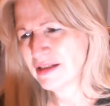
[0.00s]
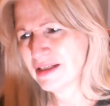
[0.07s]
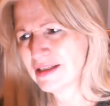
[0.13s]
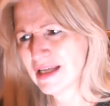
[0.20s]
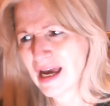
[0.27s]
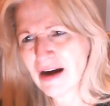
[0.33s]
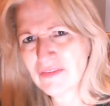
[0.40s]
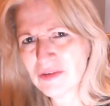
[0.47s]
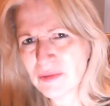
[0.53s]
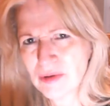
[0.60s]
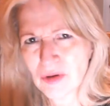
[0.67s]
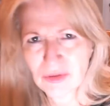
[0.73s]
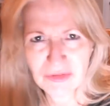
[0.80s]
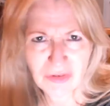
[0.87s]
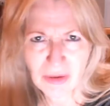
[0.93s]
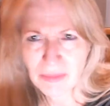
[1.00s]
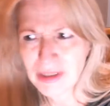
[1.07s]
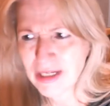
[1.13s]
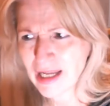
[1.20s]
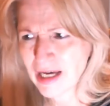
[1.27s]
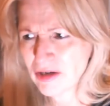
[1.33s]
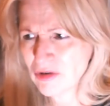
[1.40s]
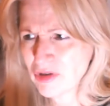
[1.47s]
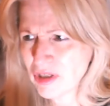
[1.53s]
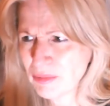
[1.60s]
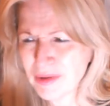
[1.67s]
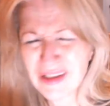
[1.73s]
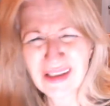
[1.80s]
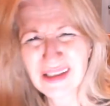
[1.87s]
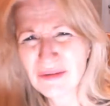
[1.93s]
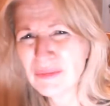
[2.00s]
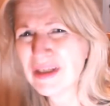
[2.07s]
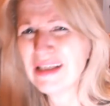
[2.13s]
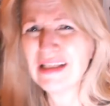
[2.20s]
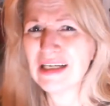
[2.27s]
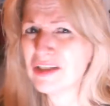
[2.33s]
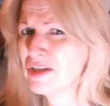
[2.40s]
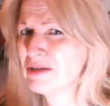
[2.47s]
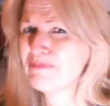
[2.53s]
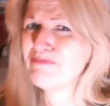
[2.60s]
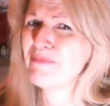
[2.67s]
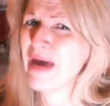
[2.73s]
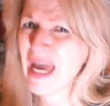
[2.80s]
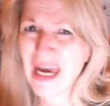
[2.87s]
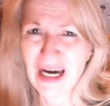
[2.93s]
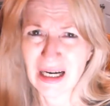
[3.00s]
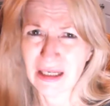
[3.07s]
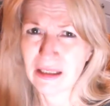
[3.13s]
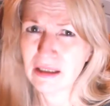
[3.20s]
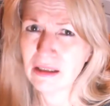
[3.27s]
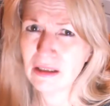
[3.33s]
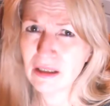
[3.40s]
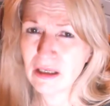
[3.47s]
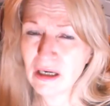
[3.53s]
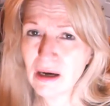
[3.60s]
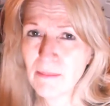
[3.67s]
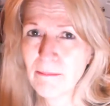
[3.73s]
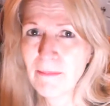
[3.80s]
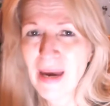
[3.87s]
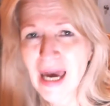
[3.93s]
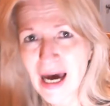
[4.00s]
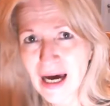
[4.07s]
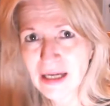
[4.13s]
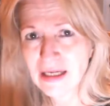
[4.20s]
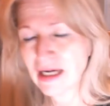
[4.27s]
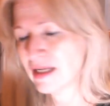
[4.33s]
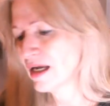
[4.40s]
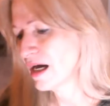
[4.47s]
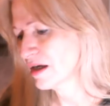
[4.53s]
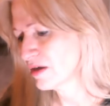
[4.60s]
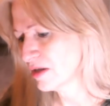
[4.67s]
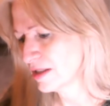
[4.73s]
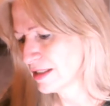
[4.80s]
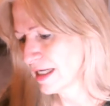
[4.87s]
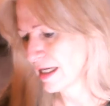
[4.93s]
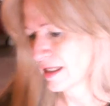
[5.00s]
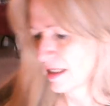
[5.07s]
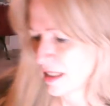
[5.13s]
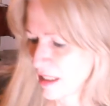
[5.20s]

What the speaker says: doesn't have to be those feminine energy, but this is somebody that's just mad and not going to take it